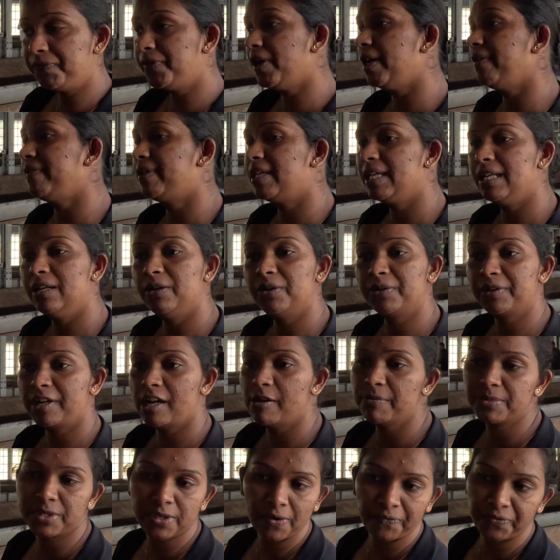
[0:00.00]
5
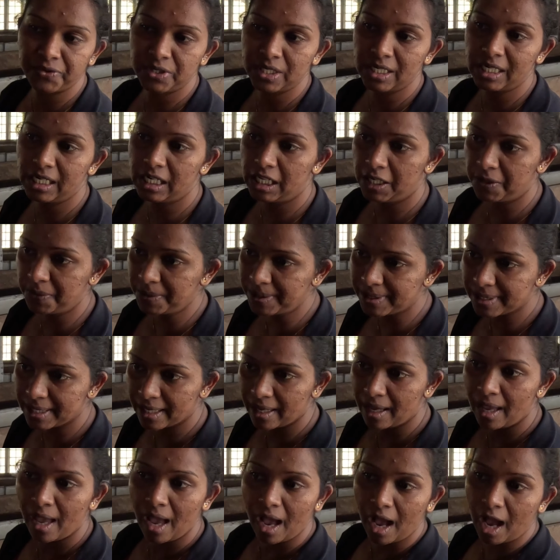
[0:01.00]
kilograms of tea leaves,
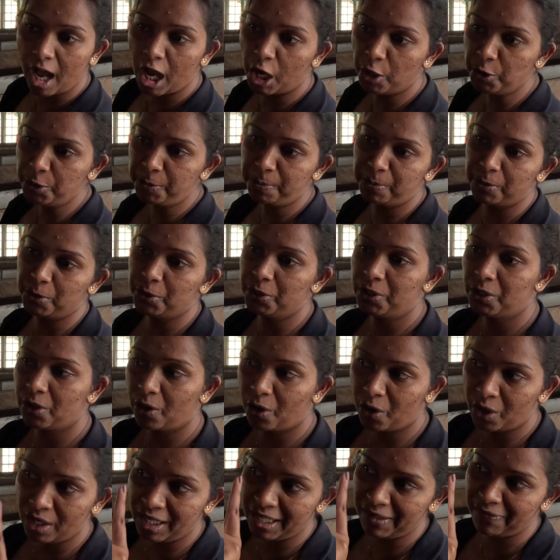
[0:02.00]
output
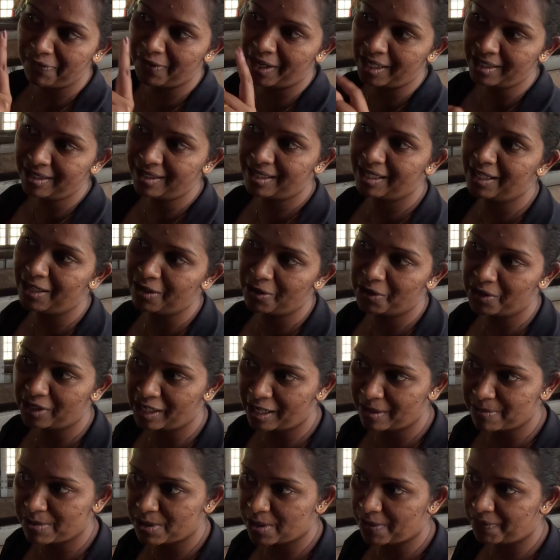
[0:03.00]
only 1
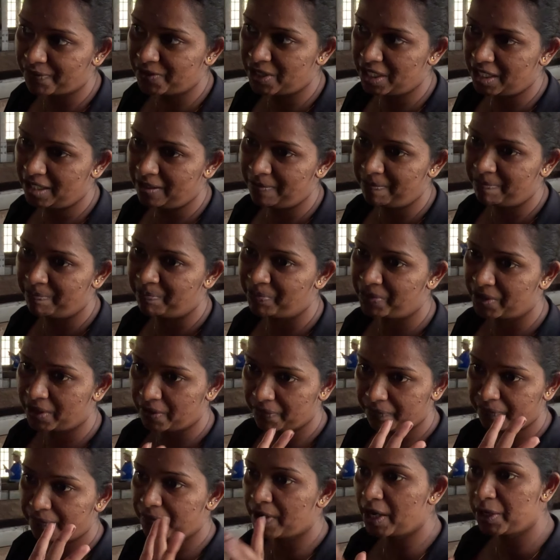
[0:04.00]
kilograms of tea,
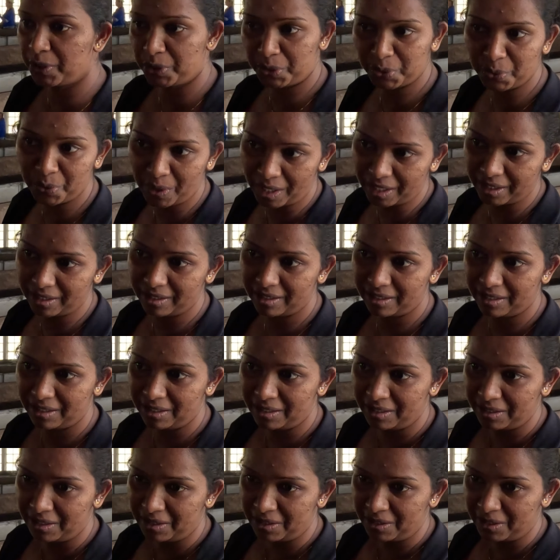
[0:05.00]
5 to 1.
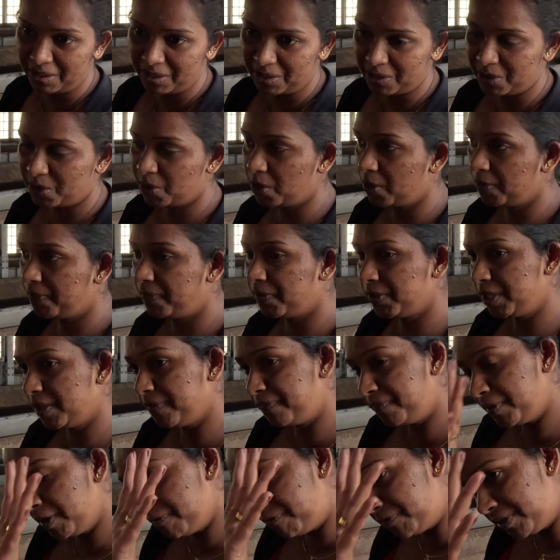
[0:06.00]
So for
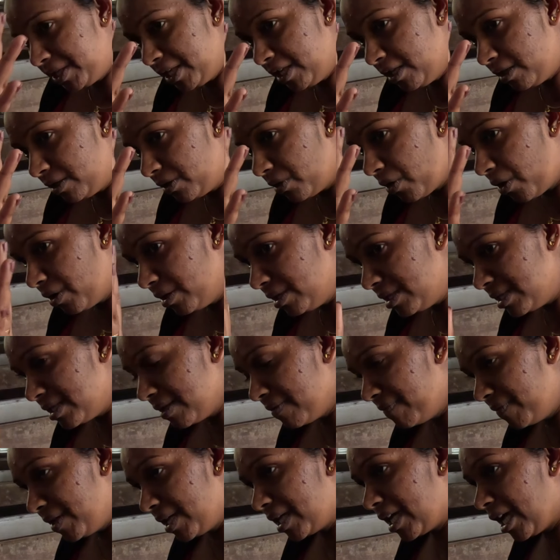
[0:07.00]
the 15
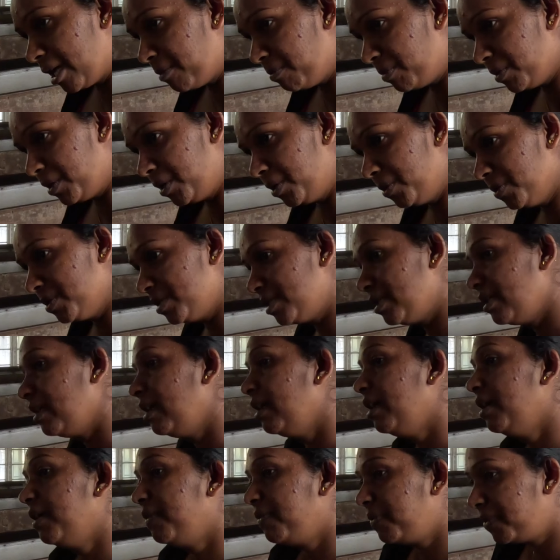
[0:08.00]
tons, we can produce
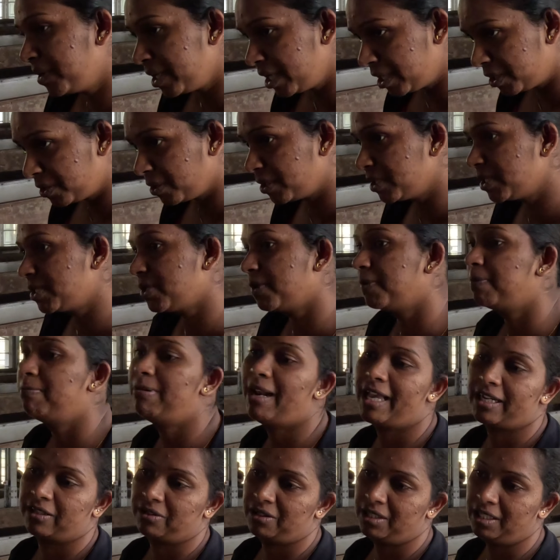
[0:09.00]
3 tons of
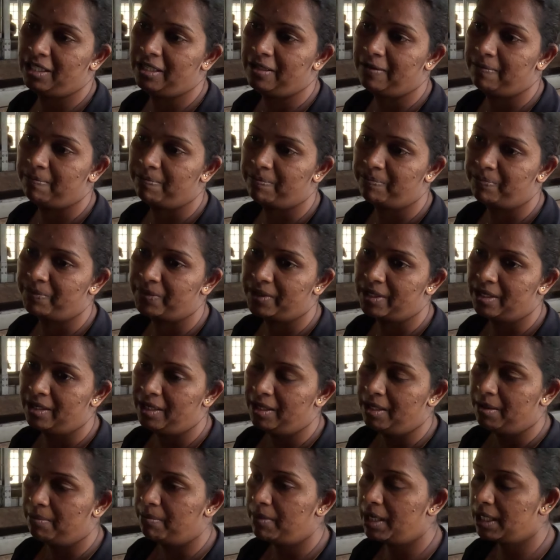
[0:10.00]
black tea.
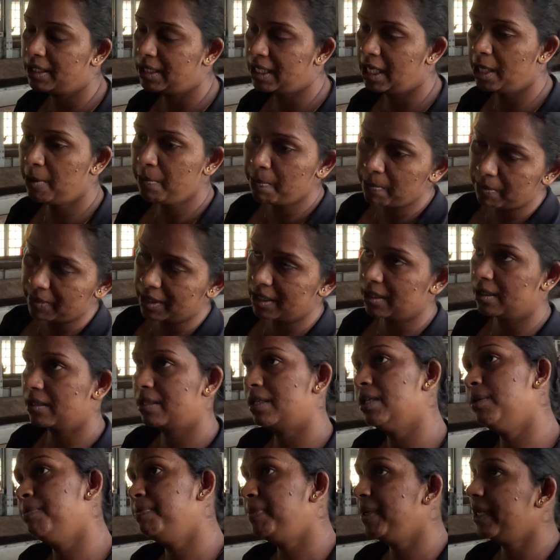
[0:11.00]
But
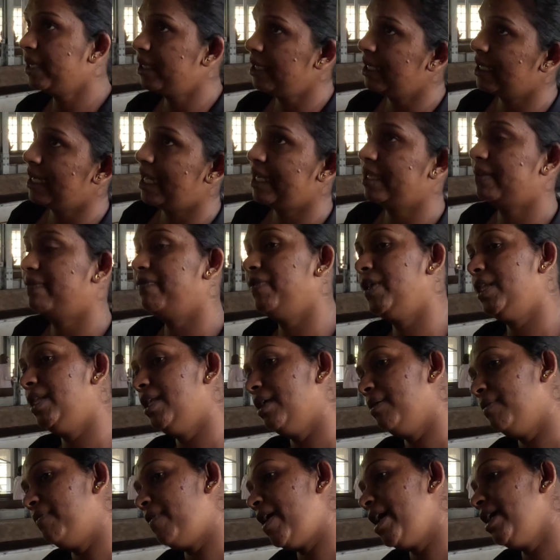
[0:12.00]
comparing like with
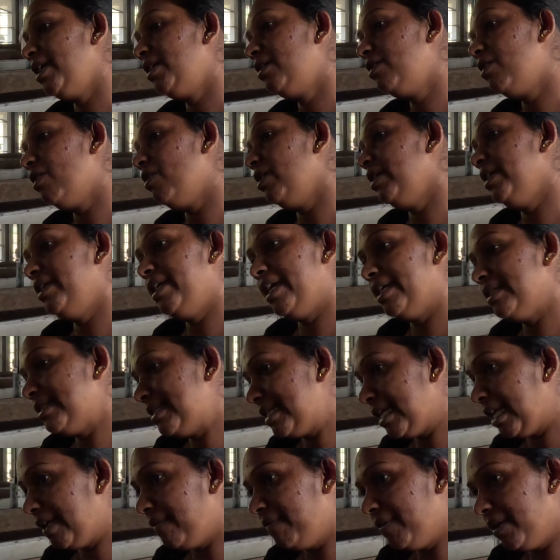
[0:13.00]
the white, golden and
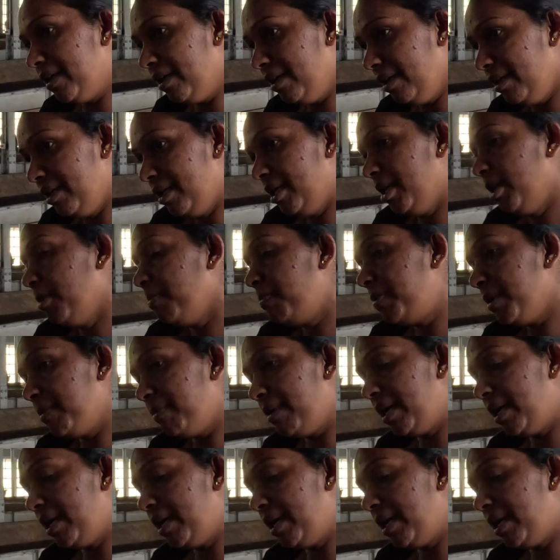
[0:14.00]
silver, per